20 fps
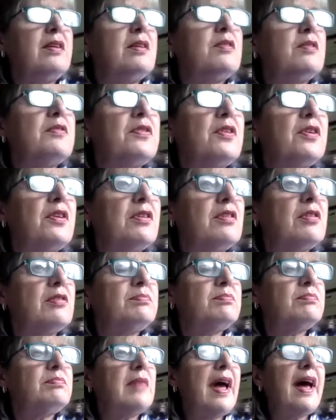for
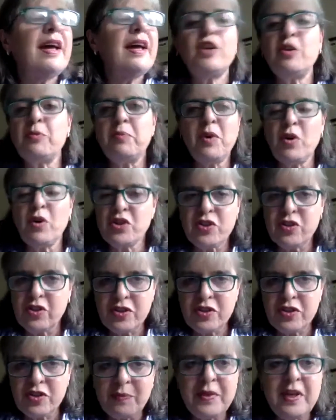acupuncture or
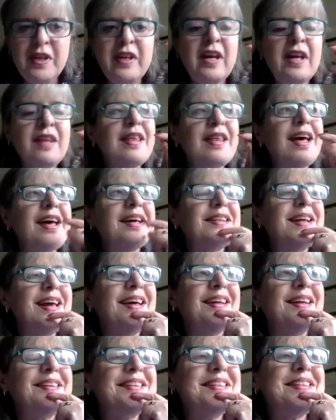something like that,
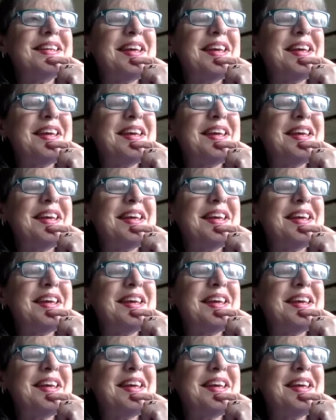and